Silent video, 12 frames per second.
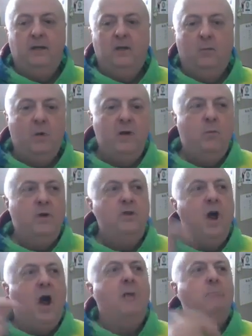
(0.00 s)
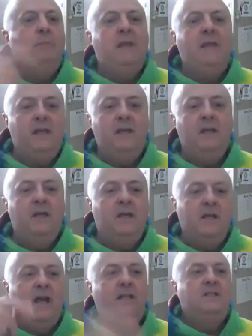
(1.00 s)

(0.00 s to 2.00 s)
We would not be, United